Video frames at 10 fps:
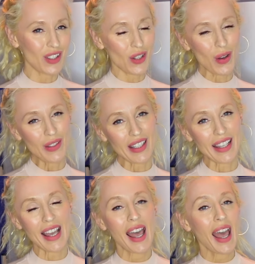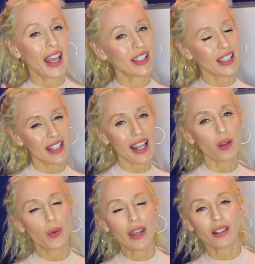it's Josie and today
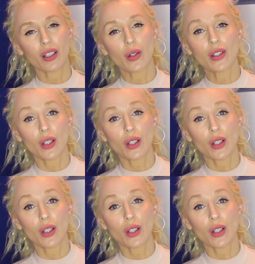we are going